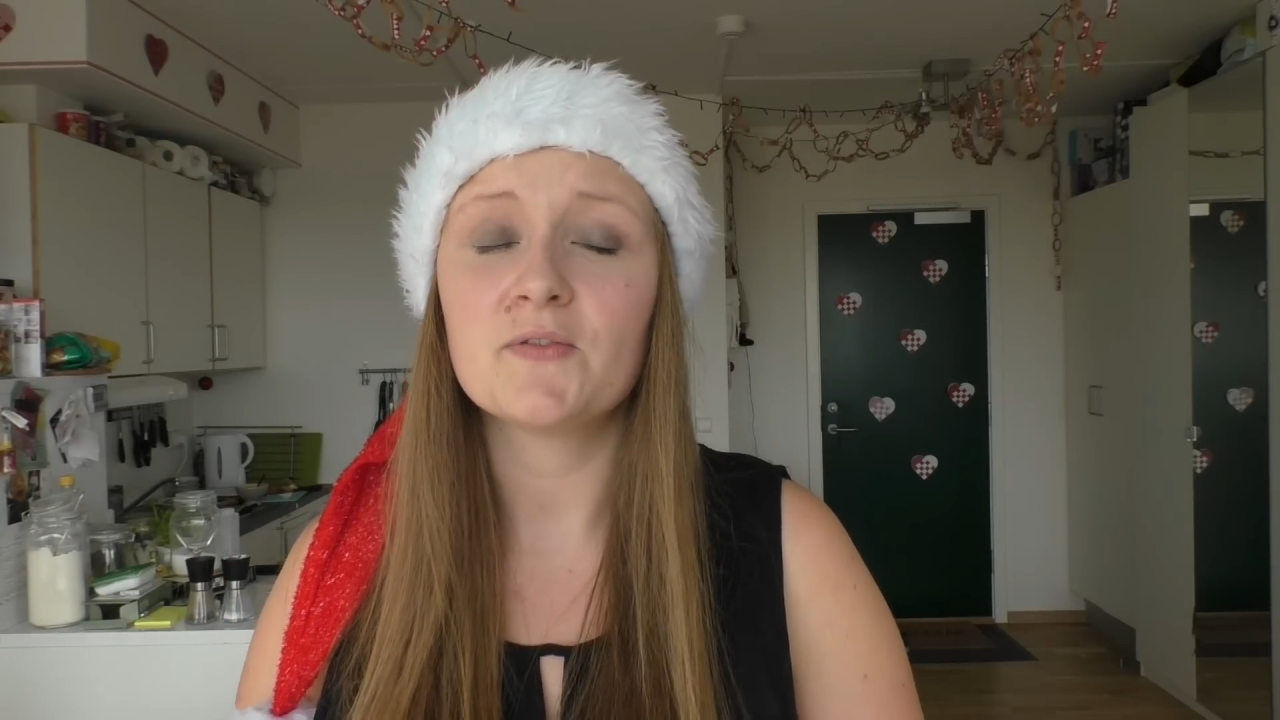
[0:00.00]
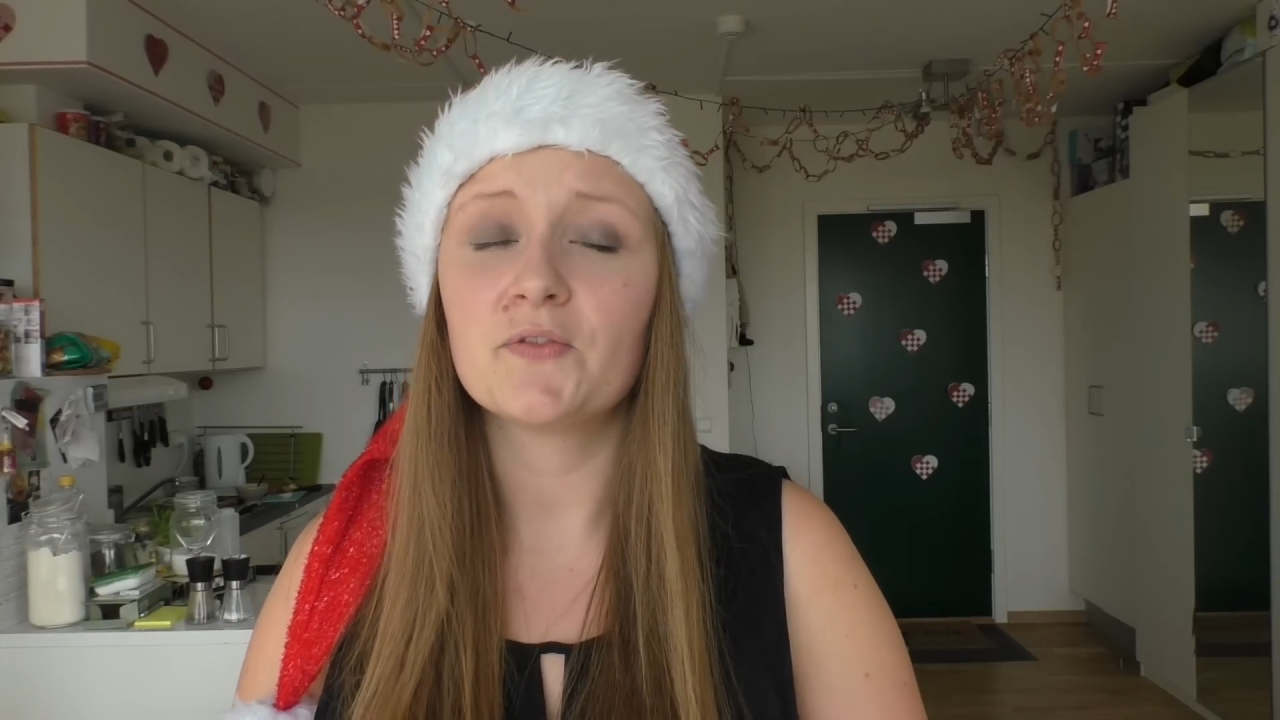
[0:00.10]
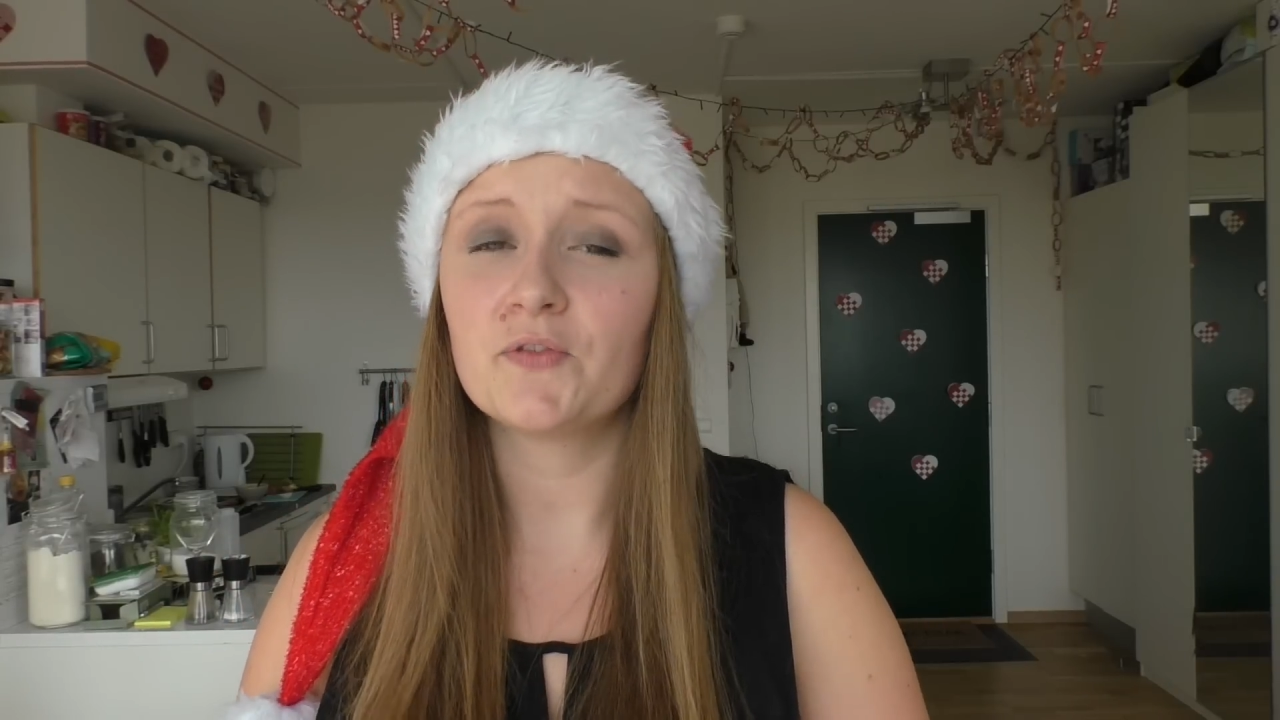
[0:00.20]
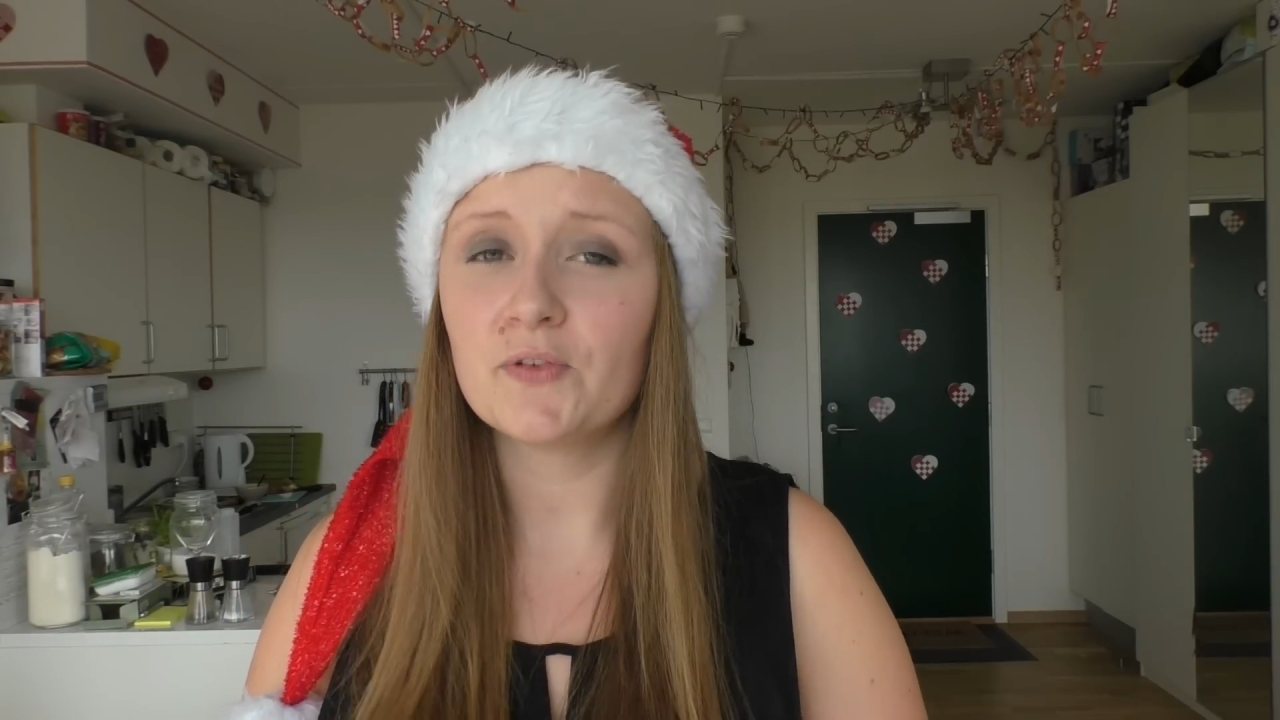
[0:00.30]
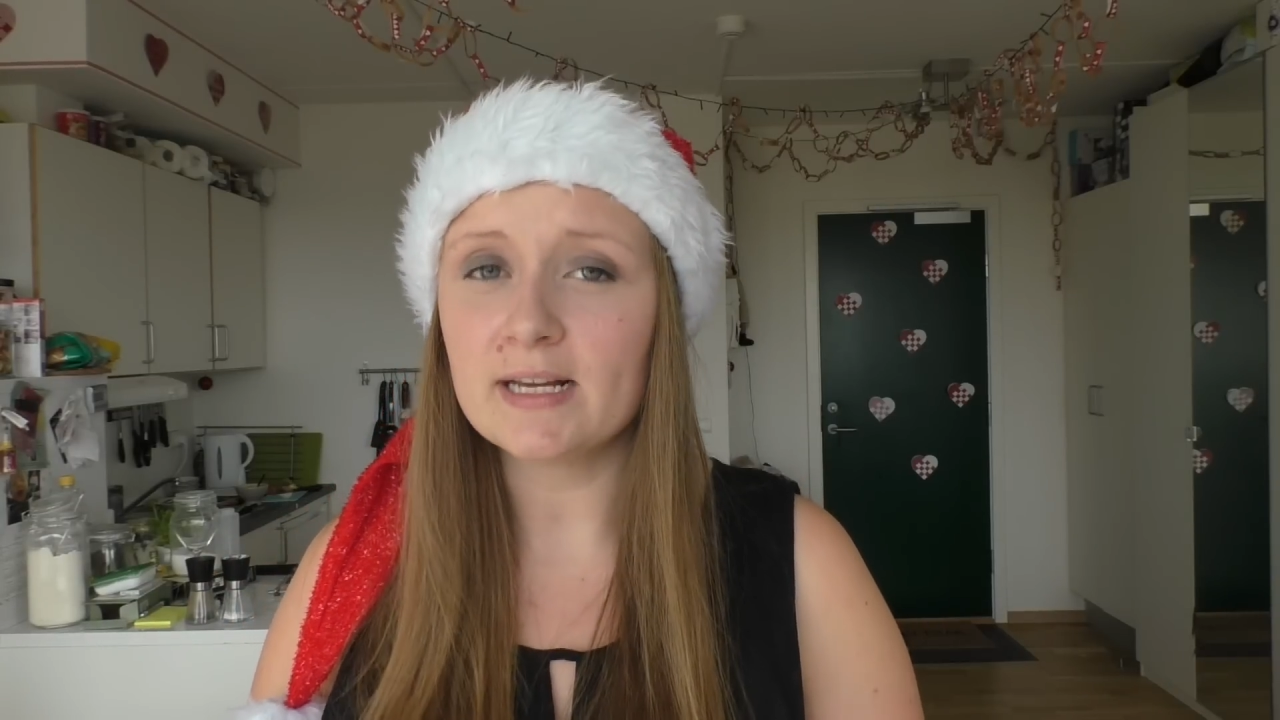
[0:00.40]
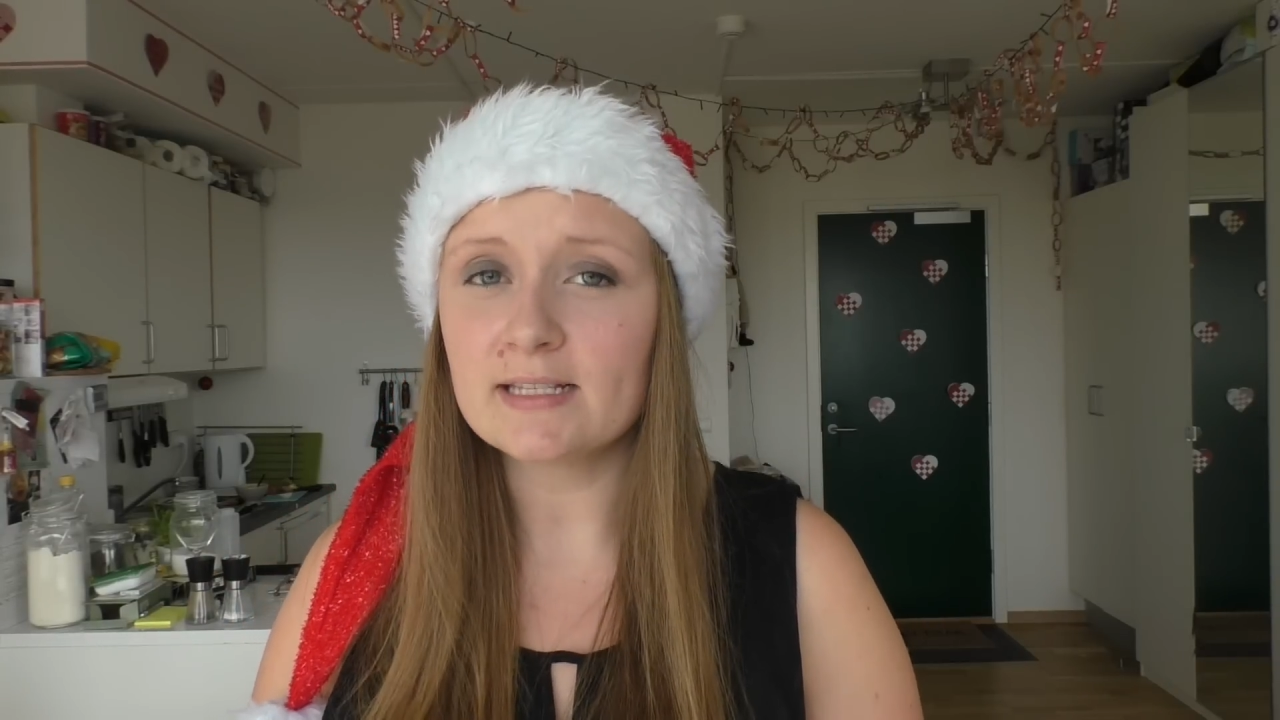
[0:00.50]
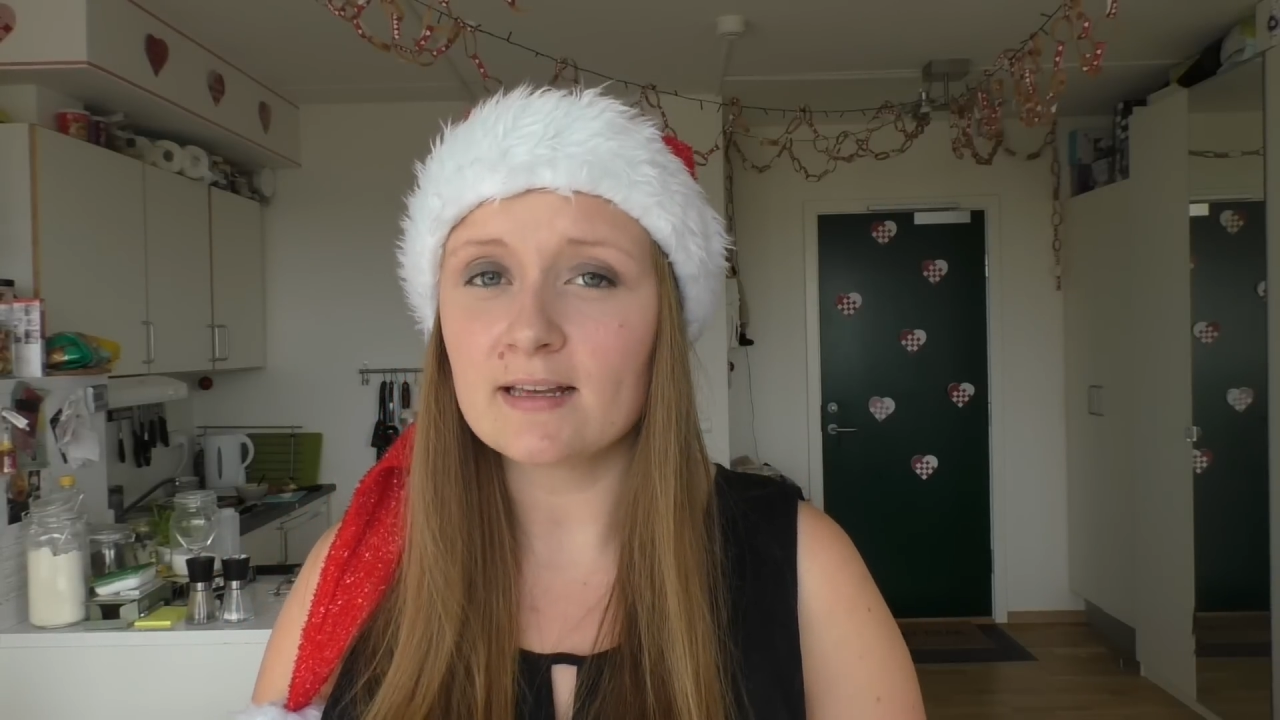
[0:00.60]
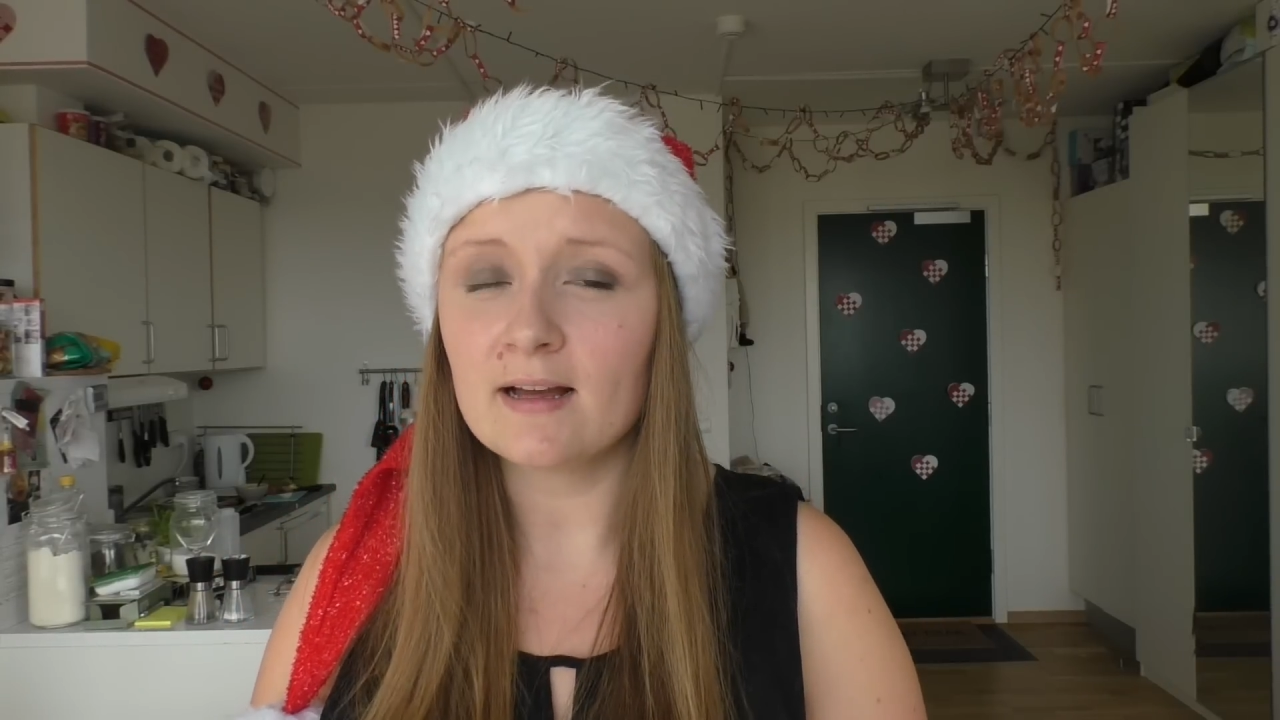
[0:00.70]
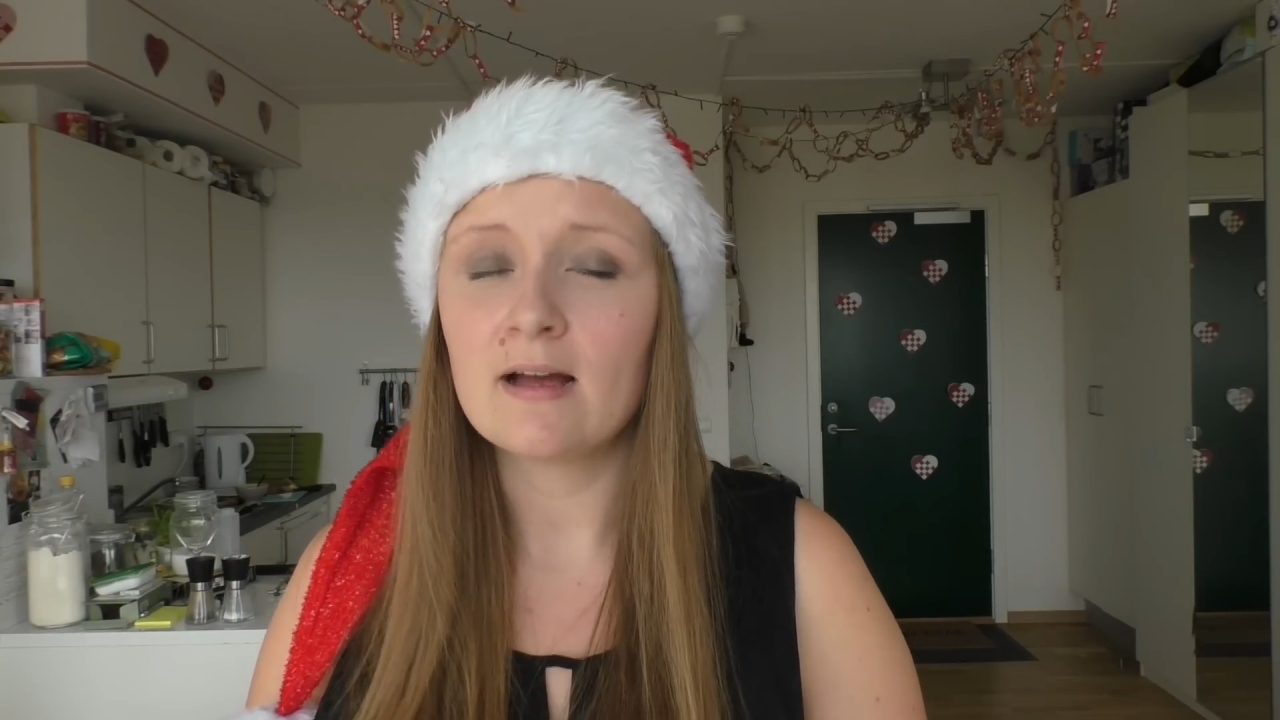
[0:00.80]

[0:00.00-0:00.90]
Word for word: freezer